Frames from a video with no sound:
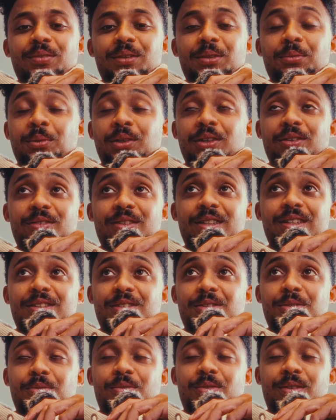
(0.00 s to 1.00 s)
one of the
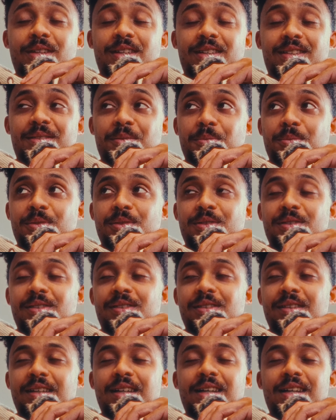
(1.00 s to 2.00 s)
reasons for this was
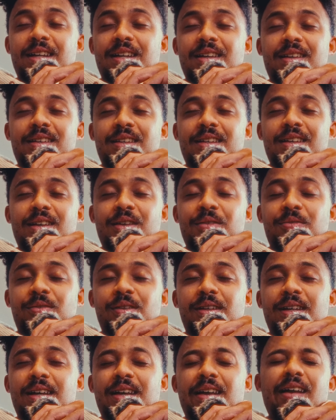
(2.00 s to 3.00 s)

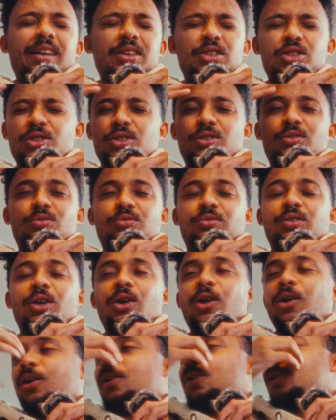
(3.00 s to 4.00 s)
I just
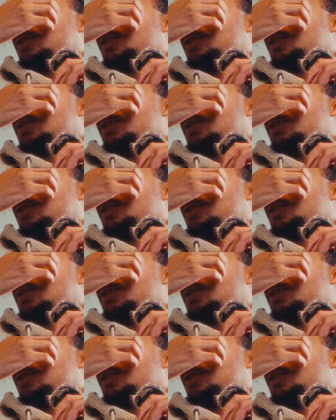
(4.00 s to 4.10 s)
forgot